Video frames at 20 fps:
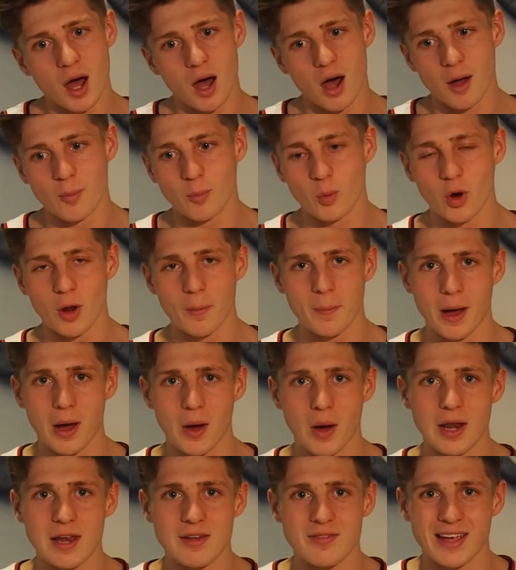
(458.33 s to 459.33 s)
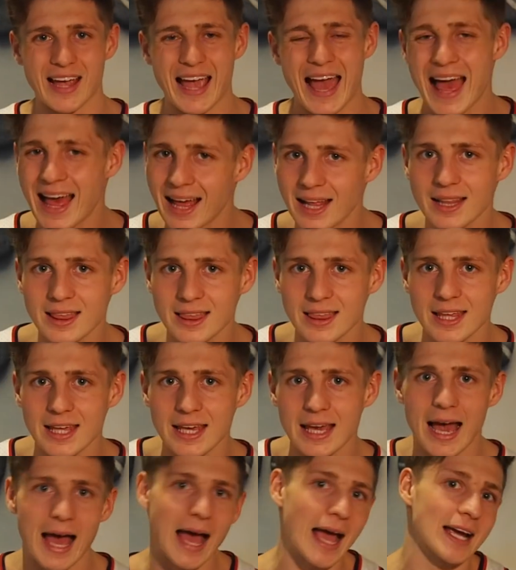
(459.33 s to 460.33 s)
I'm all about living a
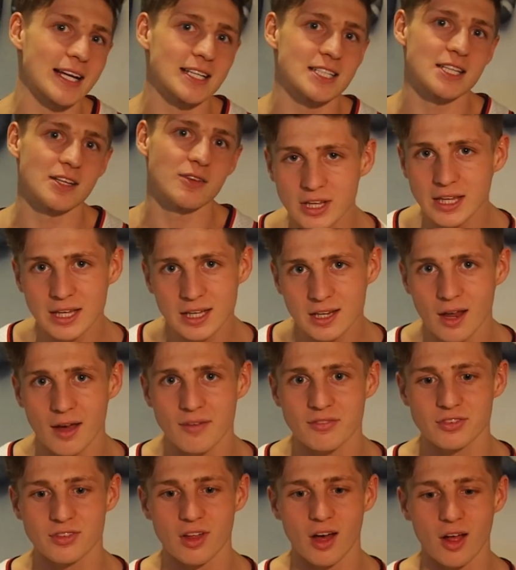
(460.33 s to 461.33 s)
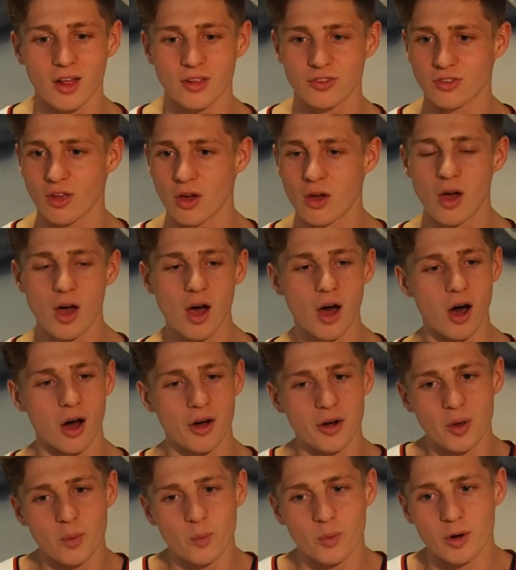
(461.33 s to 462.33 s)
healthy, active lifestyle, so
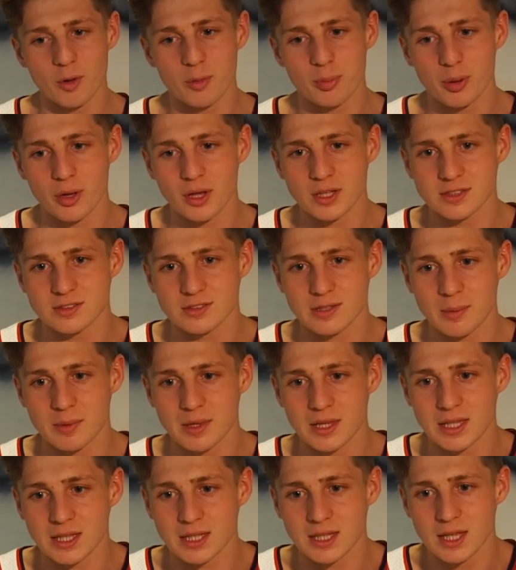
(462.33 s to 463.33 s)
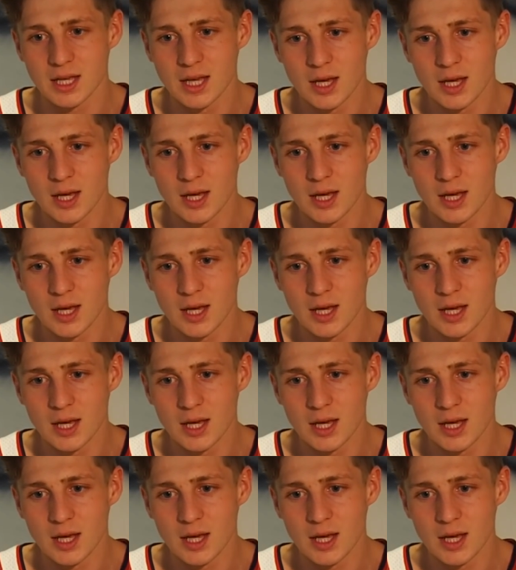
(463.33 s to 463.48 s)
I don't want to put something